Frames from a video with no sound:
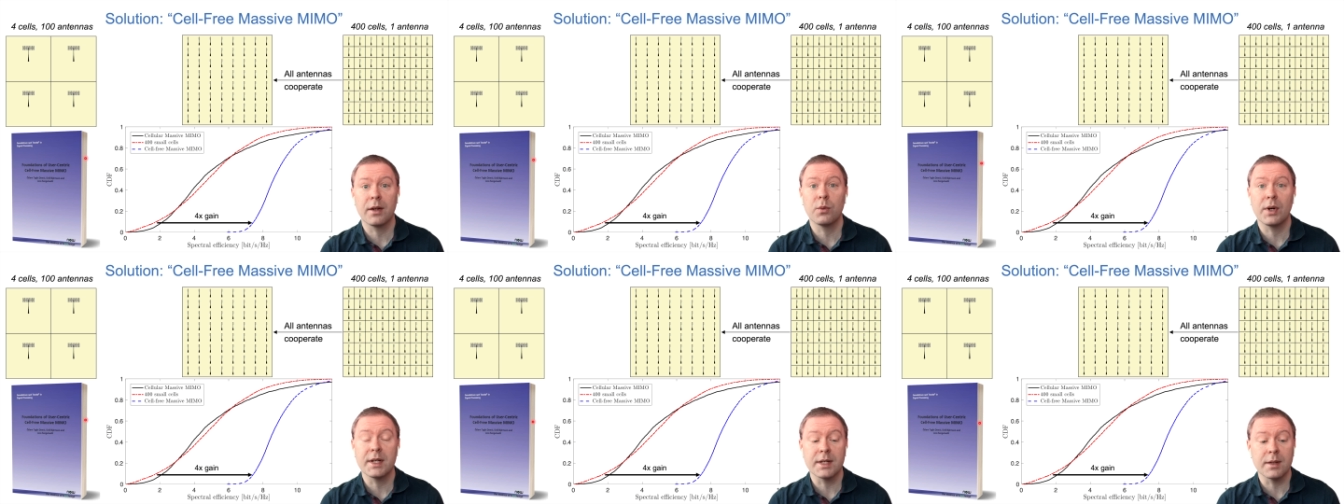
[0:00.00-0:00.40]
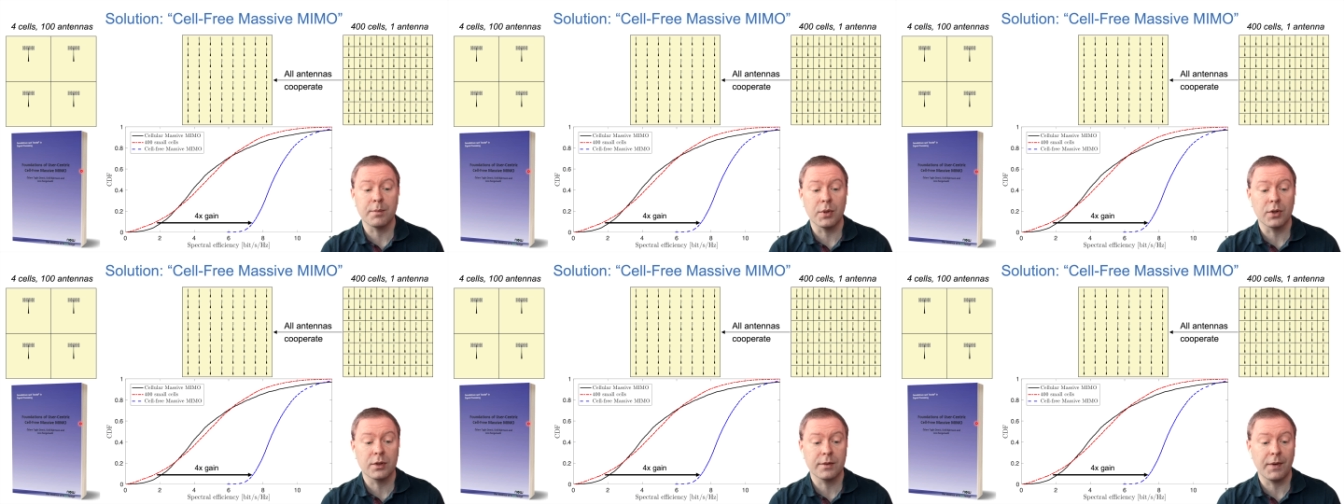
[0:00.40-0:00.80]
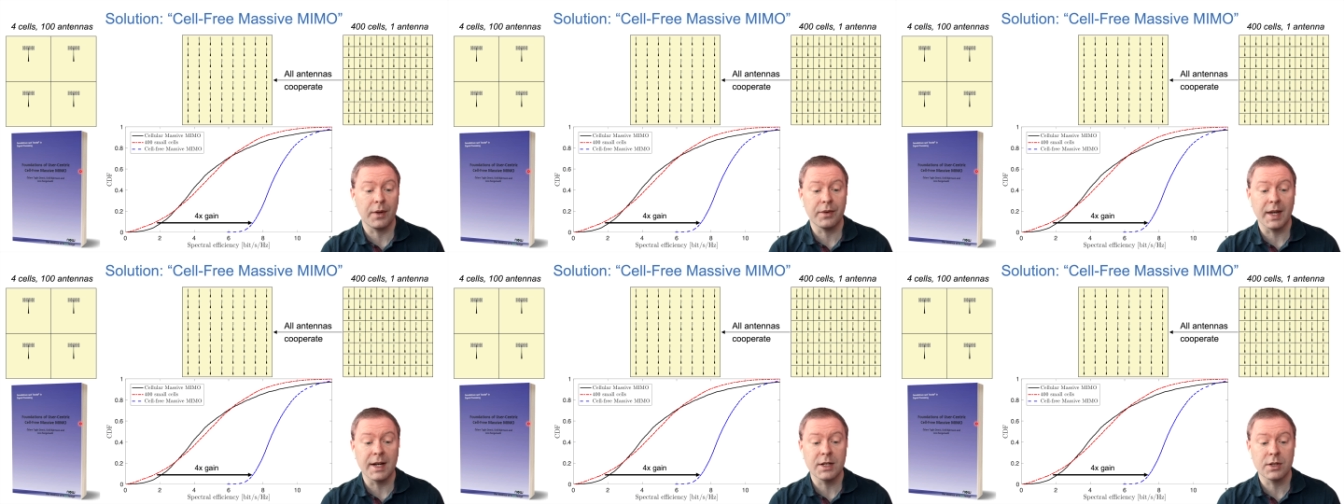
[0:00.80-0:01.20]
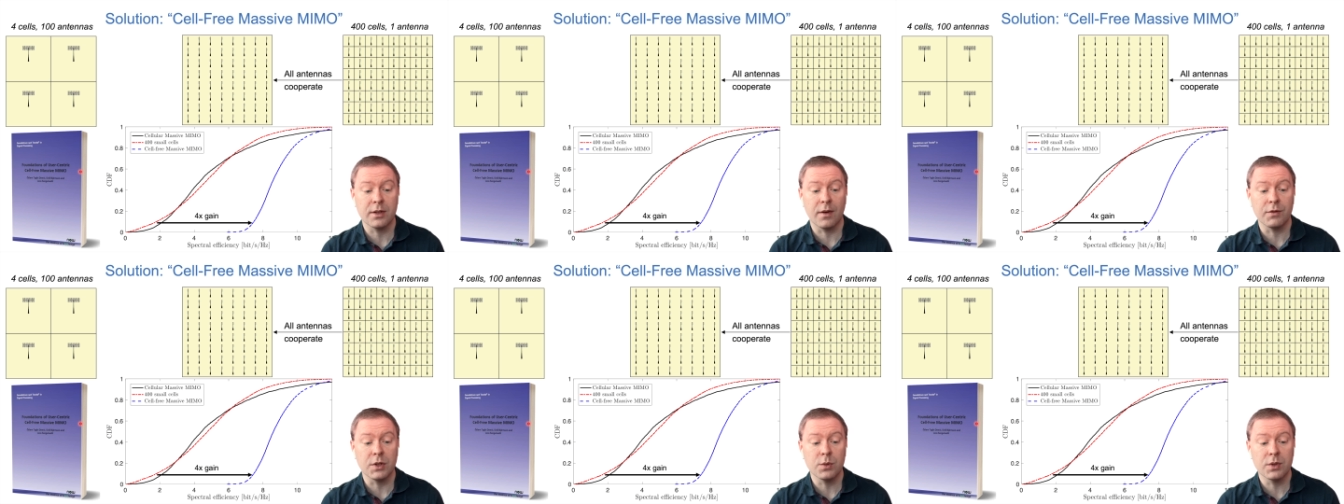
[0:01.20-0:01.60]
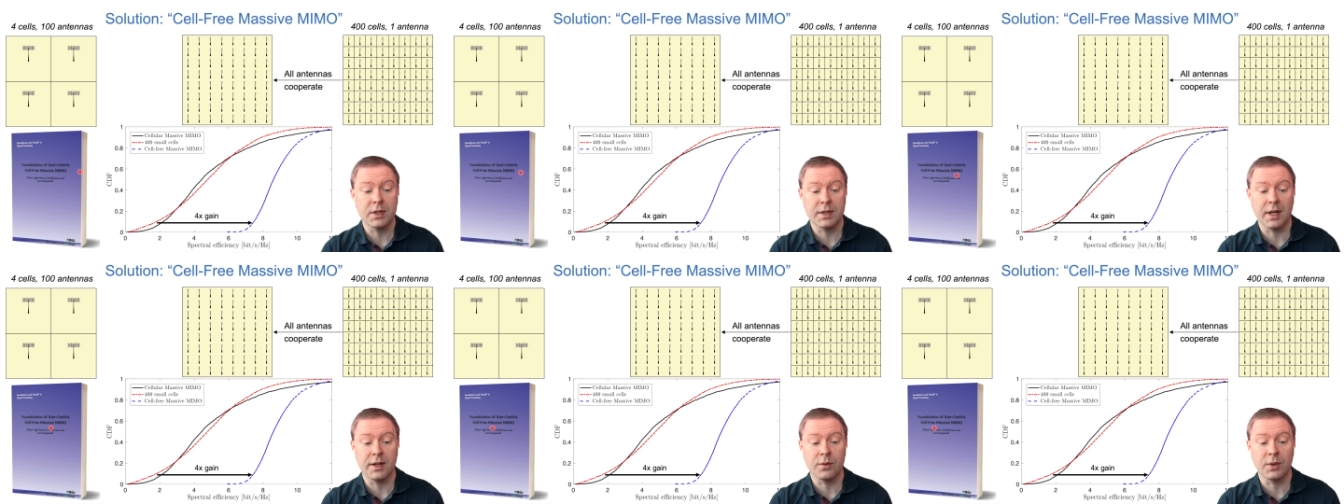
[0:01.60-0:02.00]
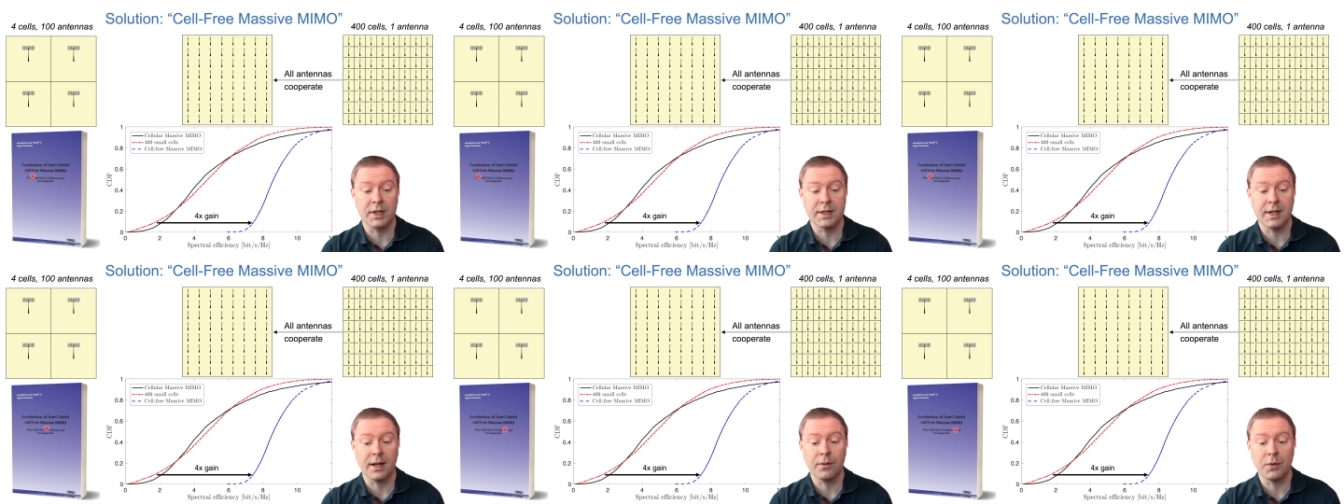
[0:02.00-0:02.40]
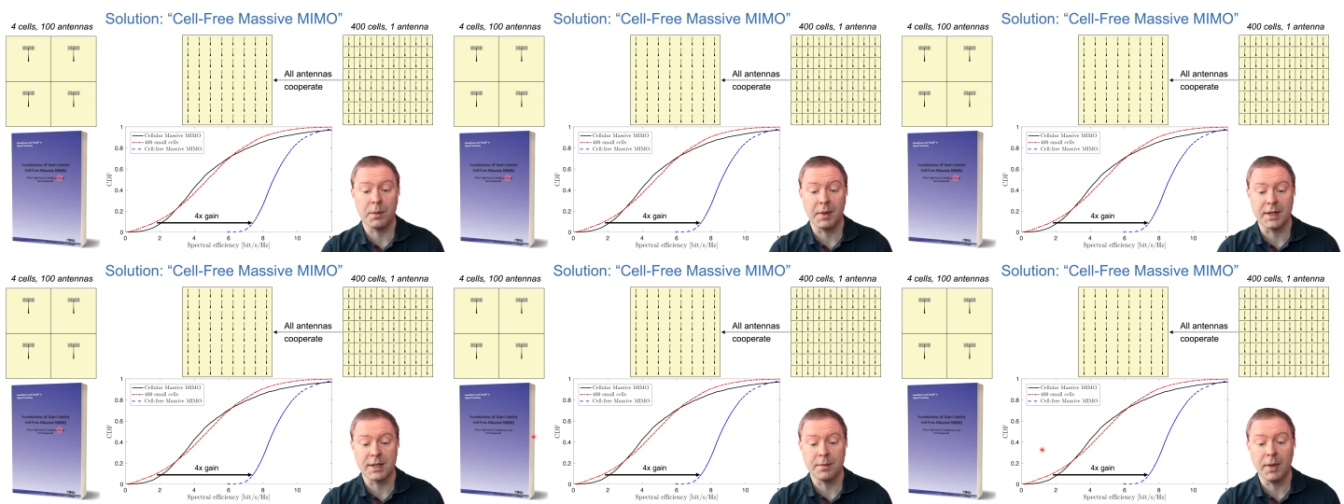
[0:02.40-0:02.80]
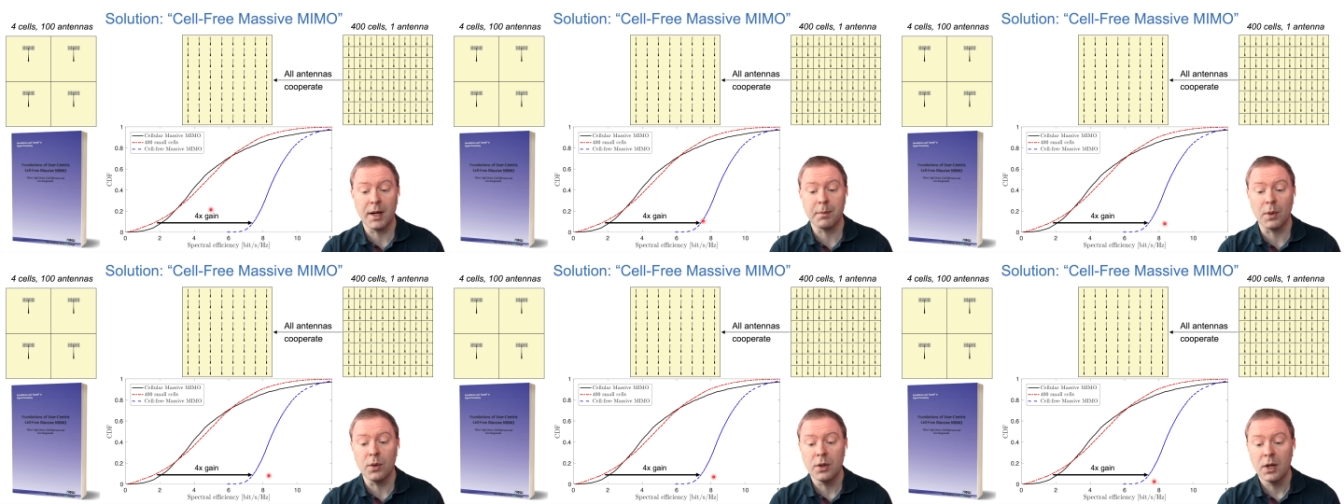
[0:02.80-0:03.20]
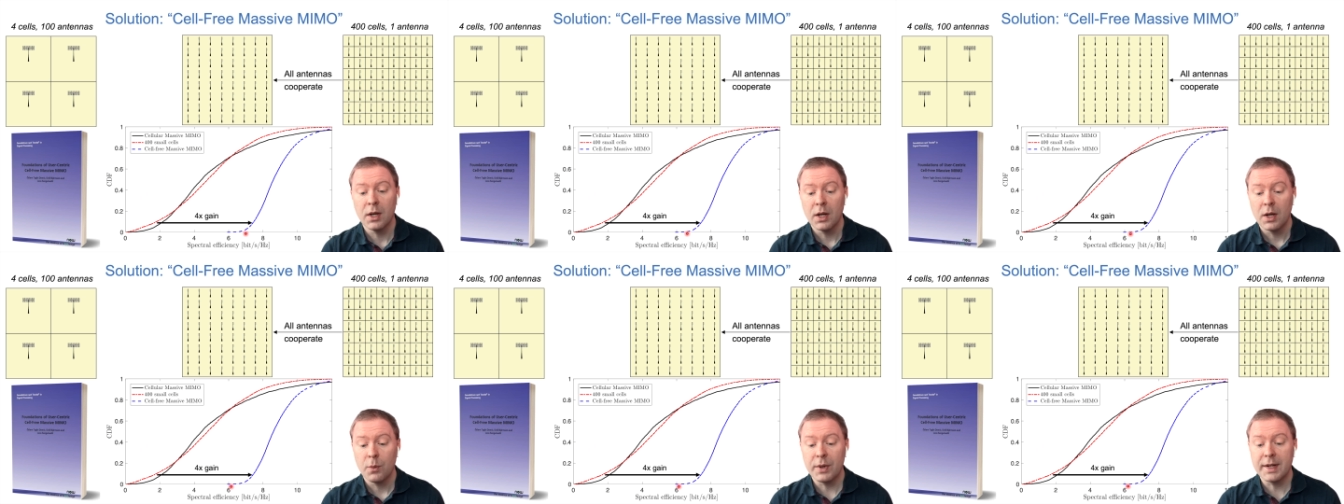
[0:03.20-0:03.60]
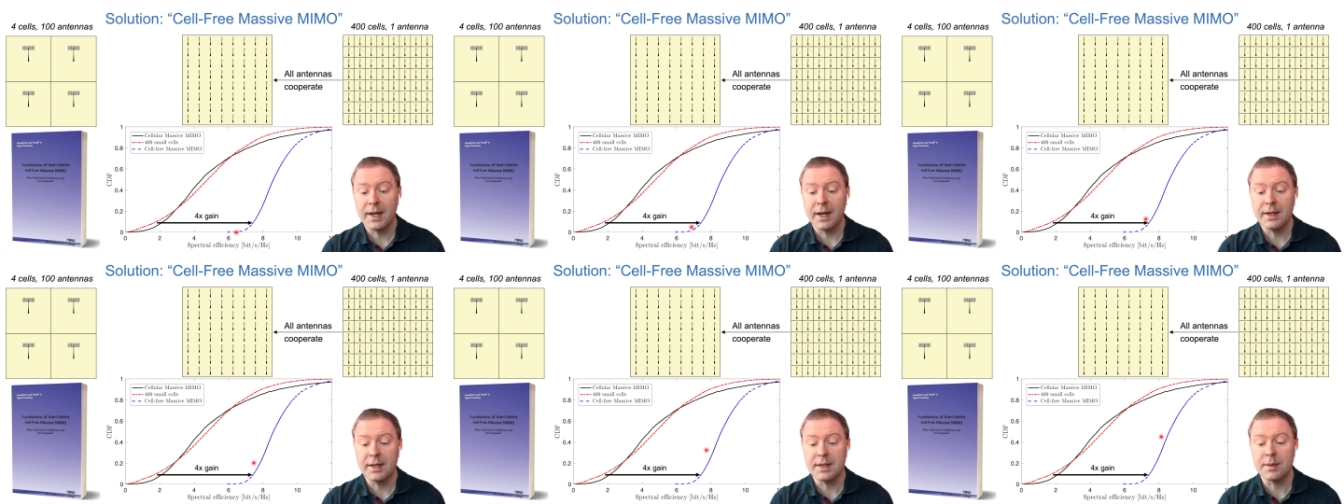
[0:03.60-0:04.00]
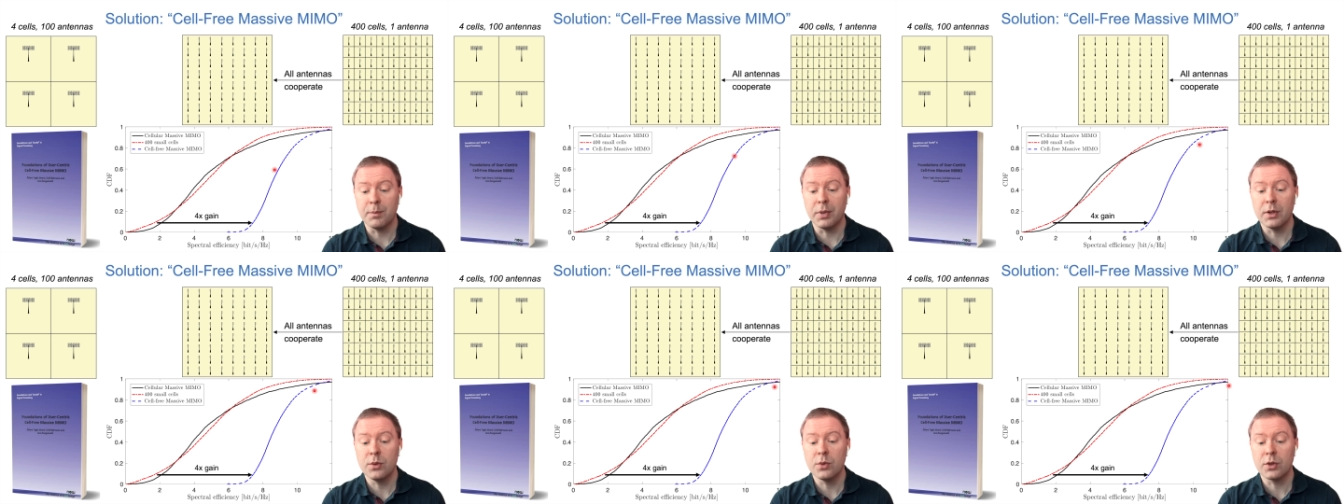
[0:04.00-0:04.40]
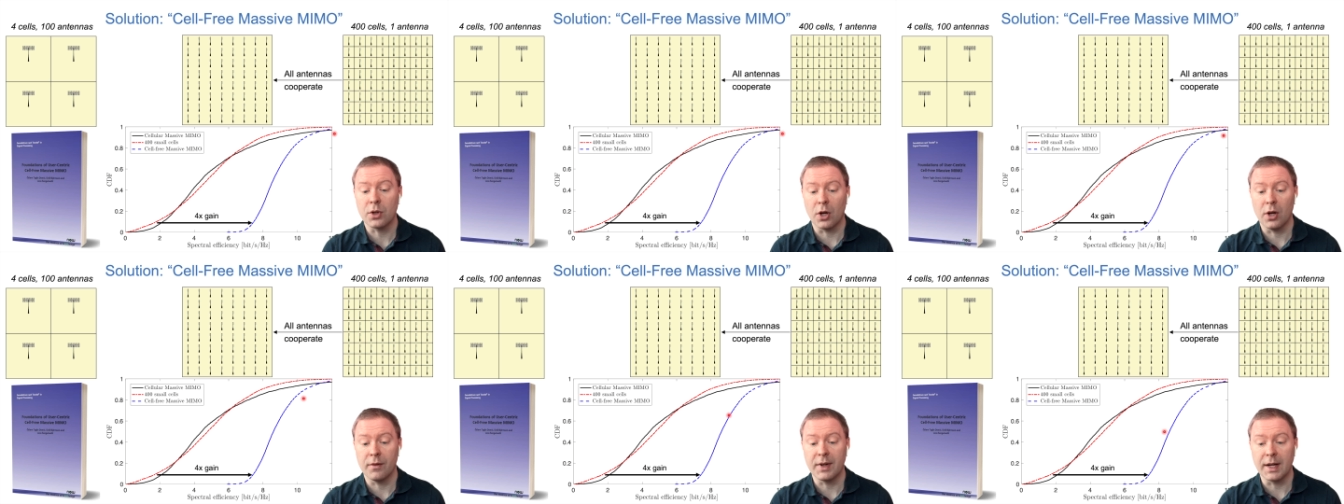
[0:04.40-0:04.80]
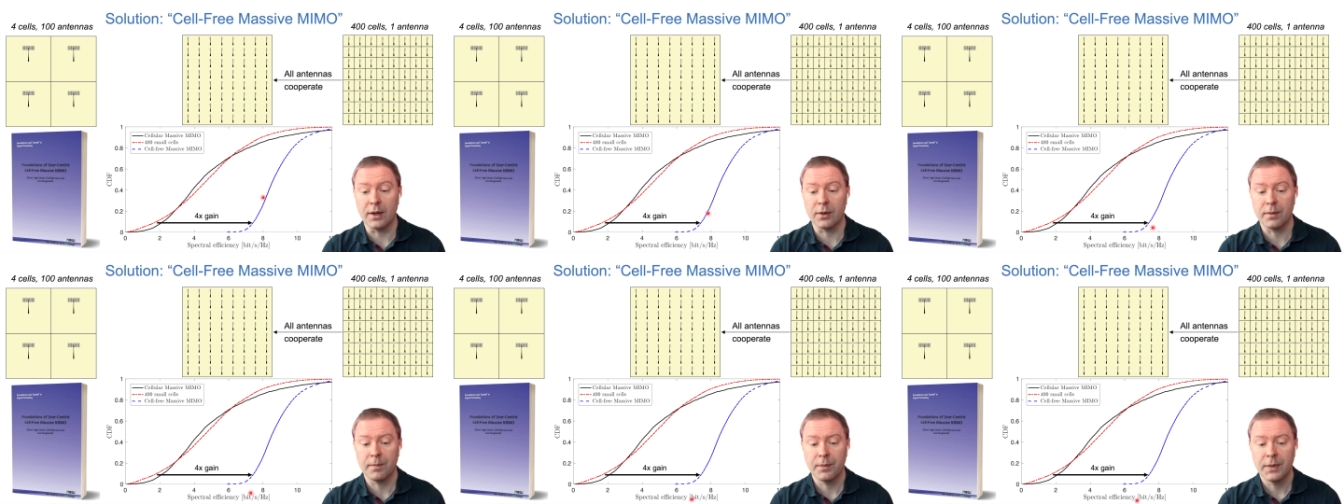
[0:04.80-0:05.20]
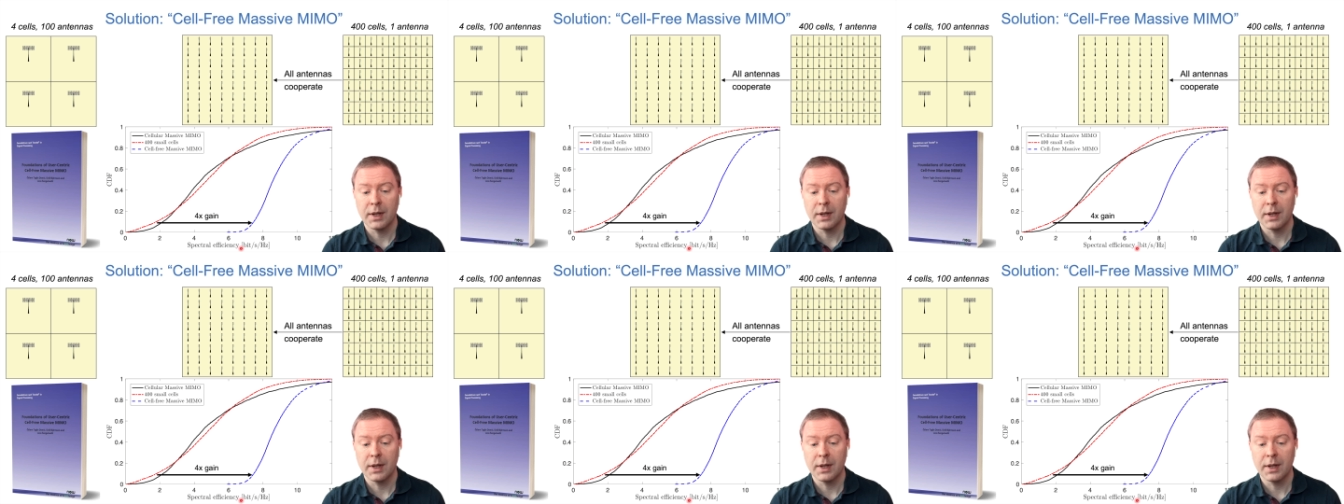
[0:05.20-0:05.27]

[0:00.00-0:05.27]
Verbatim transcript: recent book's Foundation of User-Centric Cell-Free Massive MIMO, we get this blue curve here